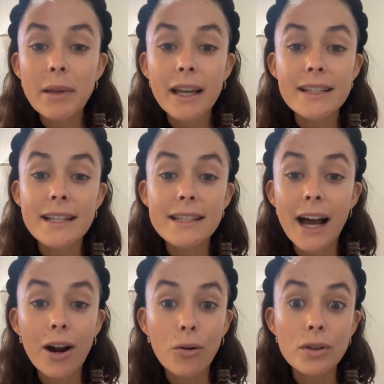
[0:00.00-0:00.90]
because it's
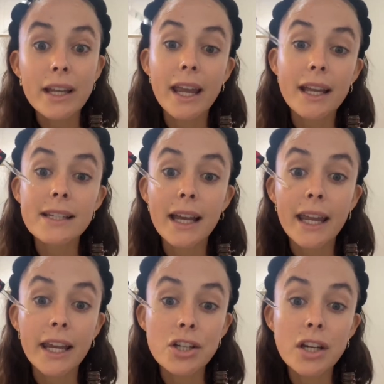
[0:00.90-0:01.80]
not only
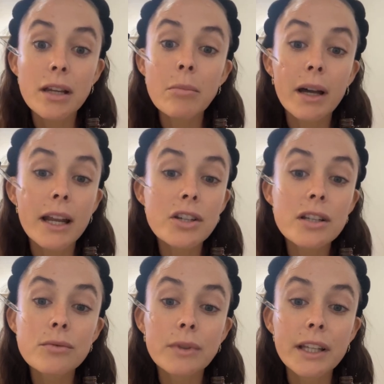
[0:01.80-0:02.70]
anti-aging, but it
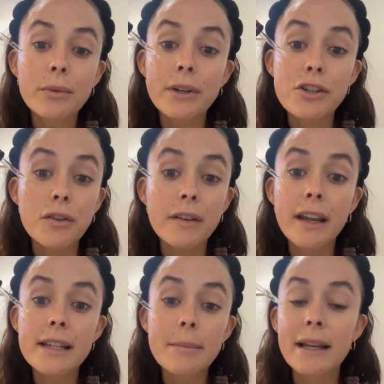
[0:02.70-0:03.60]
just really
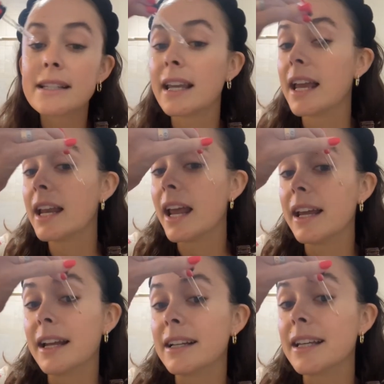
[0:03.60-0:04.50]
rejuvenates my skin
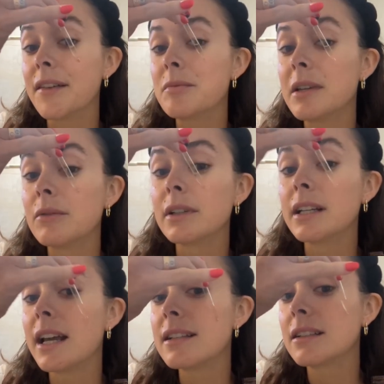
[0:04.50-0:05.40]
and it gives me a
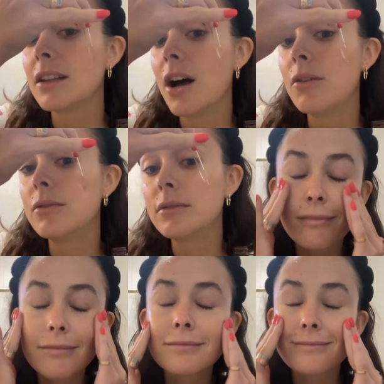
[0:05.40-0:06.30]
really nice glow.
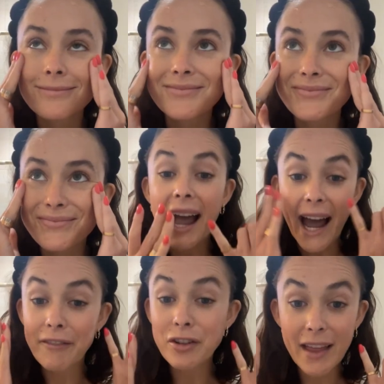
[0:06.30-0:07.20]

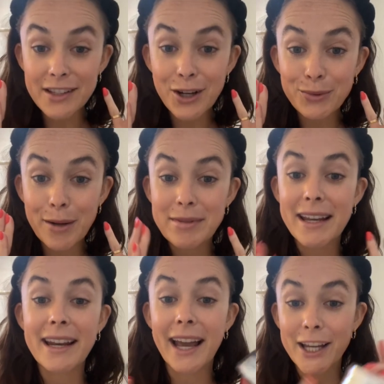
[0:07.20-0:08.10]
After that's all rubbed
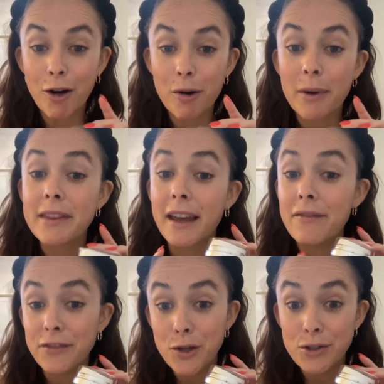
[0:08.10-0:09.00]
in, I go in with the
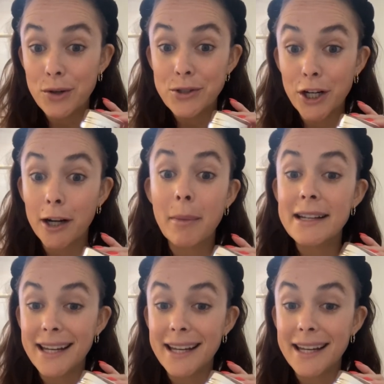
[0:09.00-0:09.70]
Infusoderm